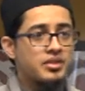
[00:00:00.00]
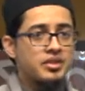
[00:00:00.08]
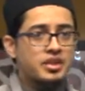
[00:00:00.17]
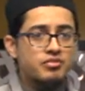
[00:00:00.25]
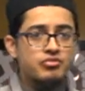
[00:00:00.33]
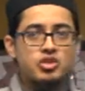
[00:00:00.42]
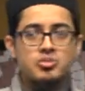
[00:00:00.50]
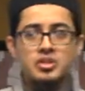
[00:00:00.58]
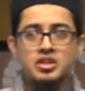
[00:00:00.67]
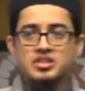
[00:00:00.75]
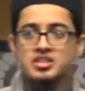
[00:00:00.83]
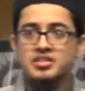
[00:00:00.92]
They give three
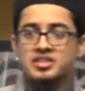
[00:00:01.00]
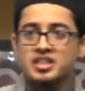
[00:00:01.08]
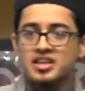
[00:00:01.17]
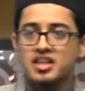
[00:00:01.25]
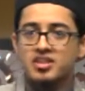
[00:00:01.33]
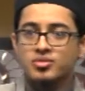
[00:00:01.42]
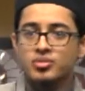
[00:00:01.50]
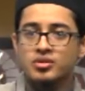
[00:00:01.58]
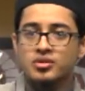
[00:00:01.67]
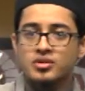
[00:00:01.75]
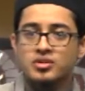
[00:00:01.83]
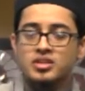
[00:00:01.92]
meanings of At-takathur.
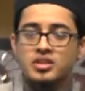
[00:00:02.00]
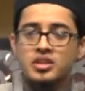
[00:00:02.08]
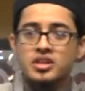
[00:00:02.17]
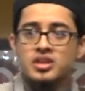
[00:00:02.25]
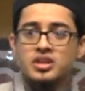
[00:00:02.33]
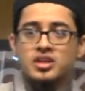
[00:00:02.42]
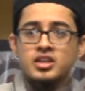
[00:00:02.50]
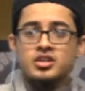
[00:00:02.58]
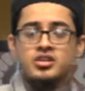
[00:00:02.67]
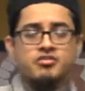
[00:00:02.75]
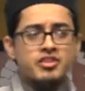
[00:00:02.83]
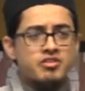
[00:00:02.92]

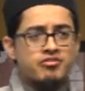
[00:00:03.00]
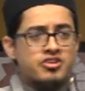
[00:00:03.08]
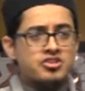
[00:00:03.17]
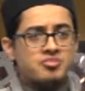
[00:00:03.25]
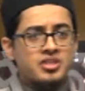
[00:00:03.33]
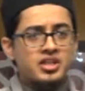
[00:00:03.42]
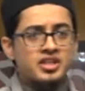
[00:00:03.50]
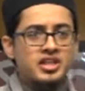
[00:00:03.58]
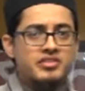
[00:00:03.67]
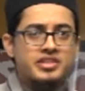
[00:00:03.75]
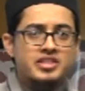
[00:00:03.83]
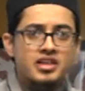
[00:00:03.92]
The very first meaning they
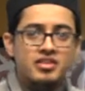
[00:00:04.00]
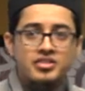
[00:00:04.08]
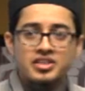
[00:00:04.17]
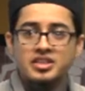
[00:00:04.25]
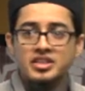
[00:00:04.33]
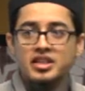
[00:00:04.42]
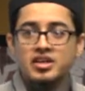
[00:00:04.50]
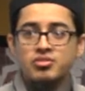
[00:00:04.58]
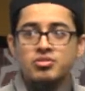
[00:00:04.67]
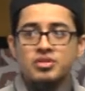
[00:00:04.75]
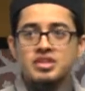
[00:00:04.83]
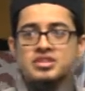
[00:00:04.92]
give of
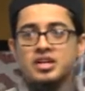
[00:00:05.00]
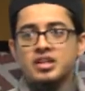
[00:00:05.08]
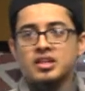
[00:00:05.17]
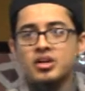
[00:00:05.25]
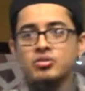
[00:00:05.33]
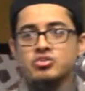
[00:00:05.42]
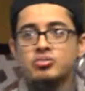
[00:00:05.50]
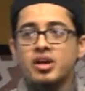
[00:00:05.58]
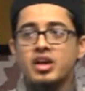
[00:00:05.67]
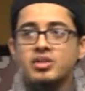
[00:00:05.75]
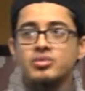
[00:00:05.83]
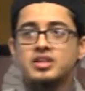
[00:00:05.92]
At-takathur is that Allah
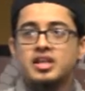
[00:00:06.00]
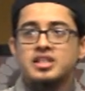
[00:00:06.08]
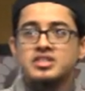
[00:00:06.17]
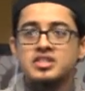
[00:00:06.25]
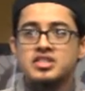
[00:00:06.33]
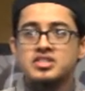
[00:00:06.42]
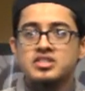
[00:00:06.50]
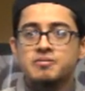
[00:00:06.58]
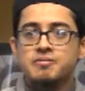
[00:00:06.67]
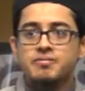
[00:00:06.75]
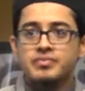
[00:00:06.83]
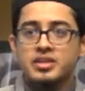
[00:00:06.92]
subhanahu wa ta'ala says,
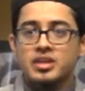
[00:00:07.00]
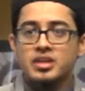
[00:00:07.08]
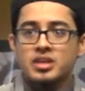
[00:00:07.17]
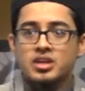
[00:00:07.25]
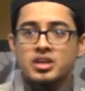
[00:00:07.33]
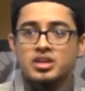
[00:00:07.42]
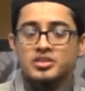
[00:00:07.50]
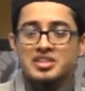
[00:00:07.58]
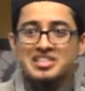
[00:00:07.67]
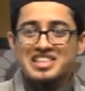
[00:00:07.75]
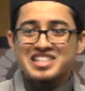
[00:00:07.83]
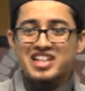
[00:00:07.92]
the
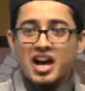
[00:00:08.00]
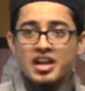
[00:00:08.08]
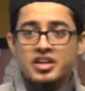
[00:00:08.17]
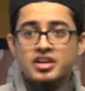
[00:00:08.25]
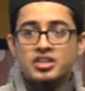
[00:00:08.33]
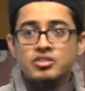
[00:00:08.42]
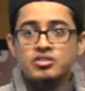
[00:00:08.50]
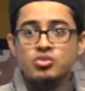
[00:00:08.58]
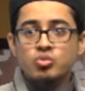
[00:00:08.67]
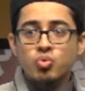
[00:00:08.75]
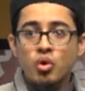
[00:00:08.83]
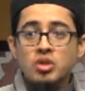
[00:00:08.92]
desire to
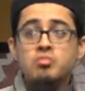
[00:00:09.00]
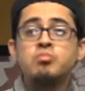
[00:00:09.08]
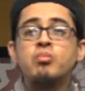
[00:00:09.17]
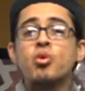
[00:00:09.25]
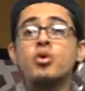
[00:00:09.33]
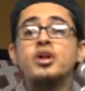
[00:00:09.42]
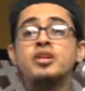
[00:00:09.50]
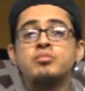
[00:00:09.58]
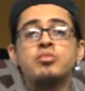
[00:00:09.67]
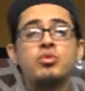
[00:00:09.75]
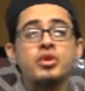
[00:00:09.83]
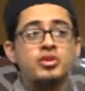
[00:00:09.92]
want more and
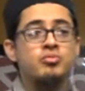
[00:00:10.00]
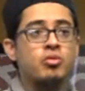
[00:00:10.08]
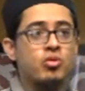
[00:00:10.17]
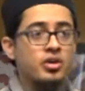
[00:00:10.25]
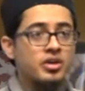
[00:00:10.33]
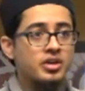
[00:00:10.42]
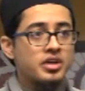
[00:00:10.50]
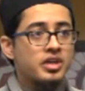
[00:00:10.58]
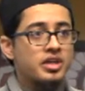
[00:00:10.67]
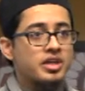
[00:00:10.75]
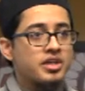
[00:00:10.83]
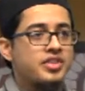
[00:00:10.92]
more and more.
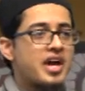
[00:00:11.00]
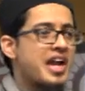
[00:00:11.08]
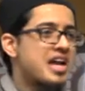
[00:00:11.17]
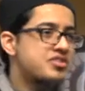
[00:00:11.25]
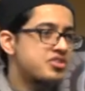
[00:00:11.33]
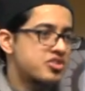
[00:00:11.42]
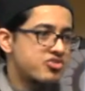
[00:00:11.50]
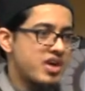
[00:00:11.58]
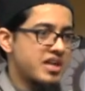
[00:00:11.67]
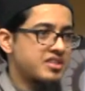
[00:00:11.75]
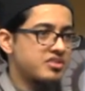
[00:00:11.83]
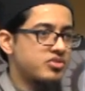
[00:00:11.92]
That has
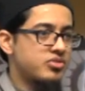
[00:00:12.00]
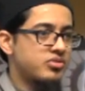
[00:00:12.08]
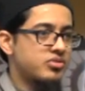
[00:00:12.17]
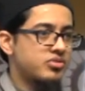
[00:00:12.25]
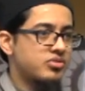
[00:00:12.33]
distracted you.